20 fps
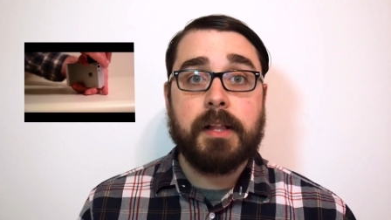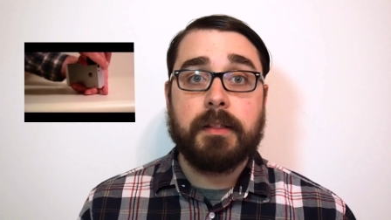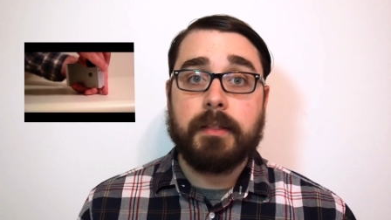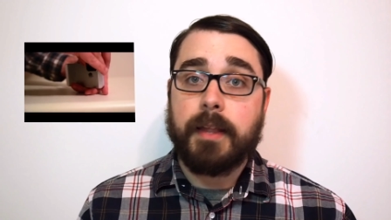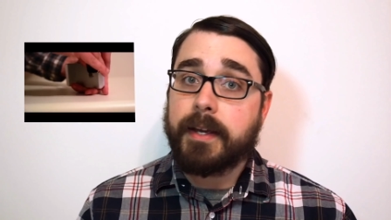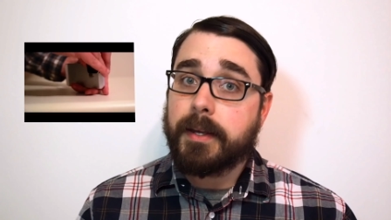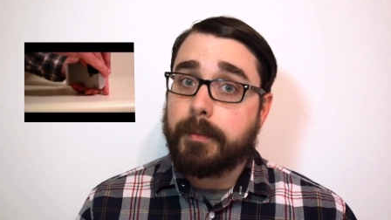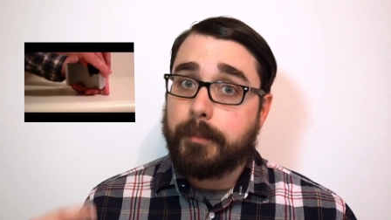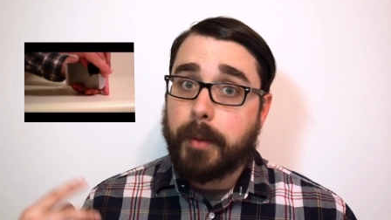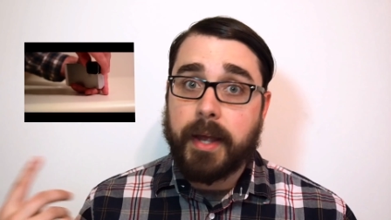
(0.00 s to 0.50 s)

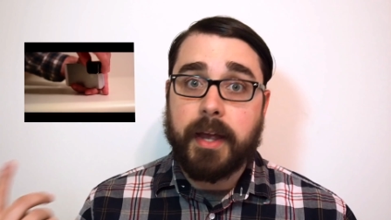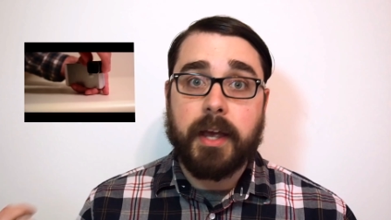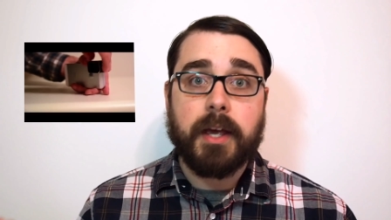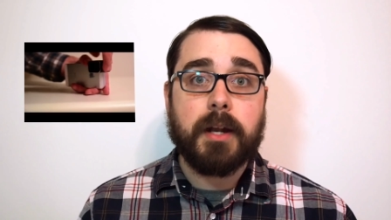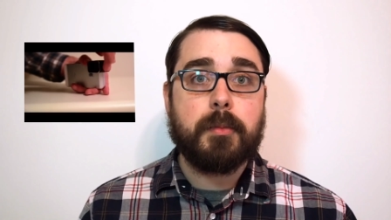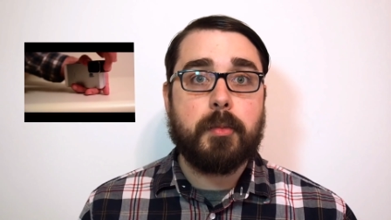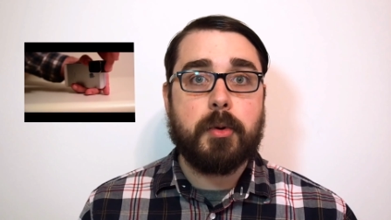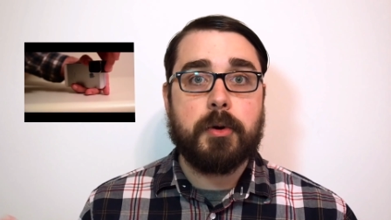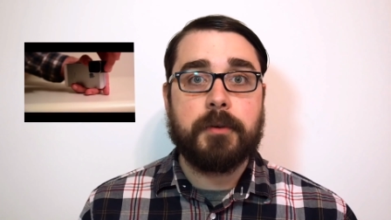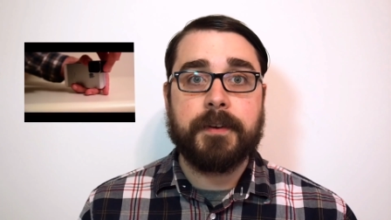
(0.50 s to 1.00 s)
like in my
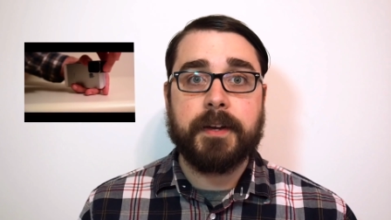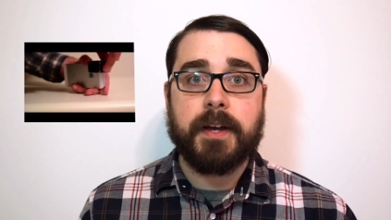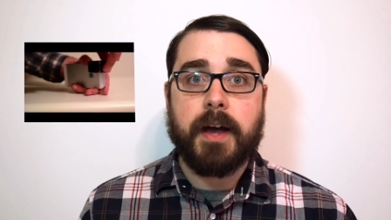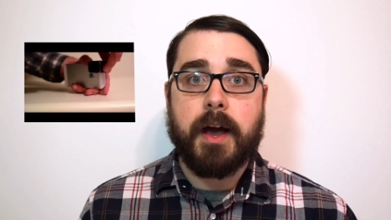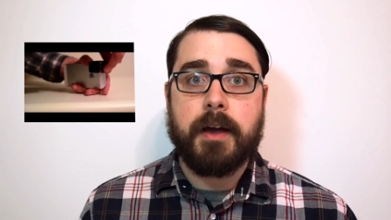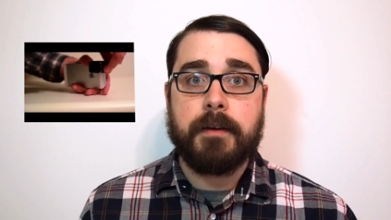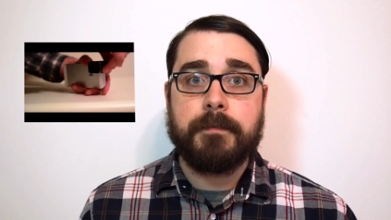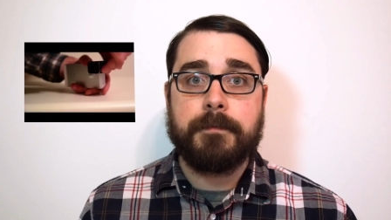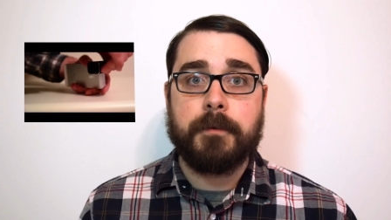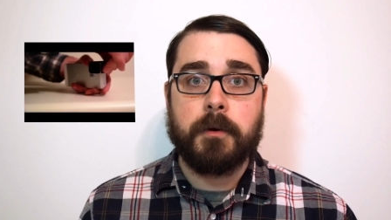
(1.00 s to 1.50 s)
anamorphic
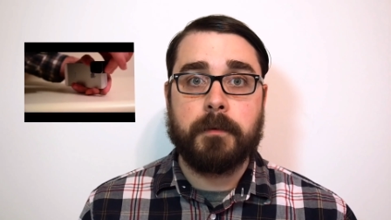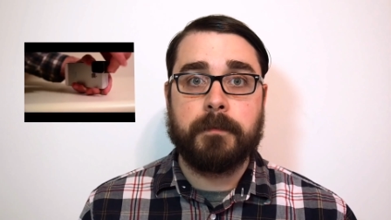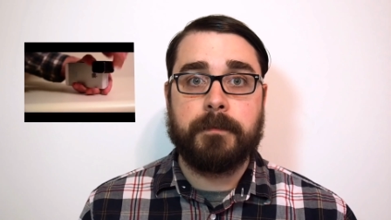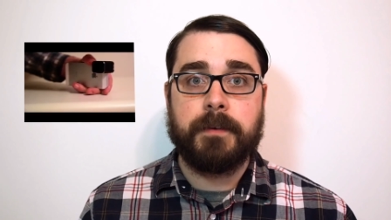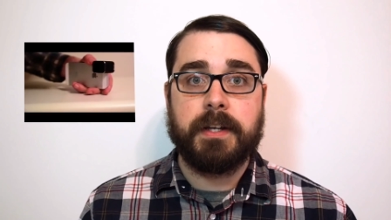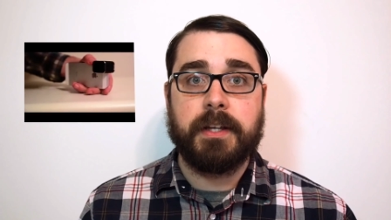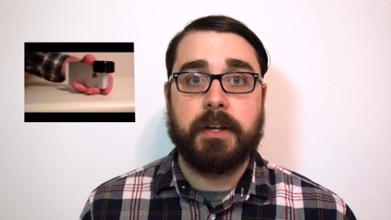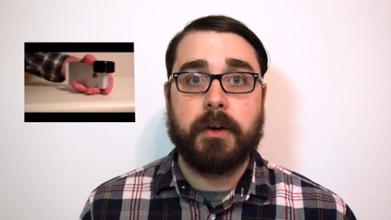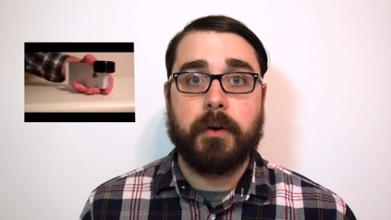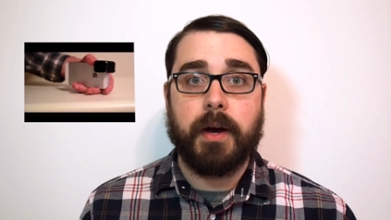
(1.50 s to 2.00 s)
iPhone
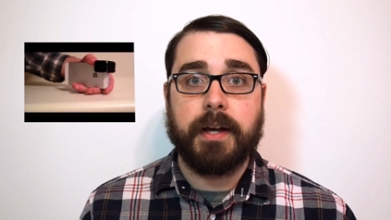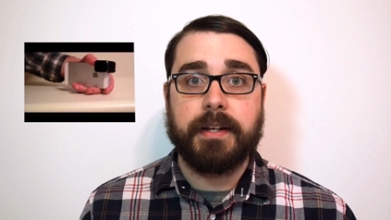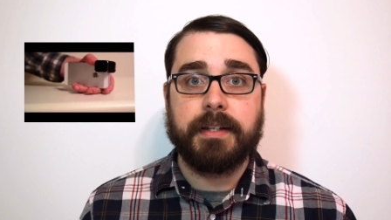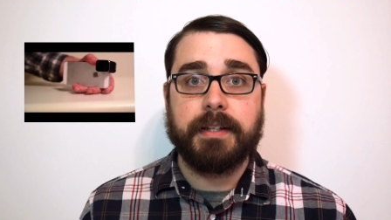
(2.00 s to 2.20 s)
video I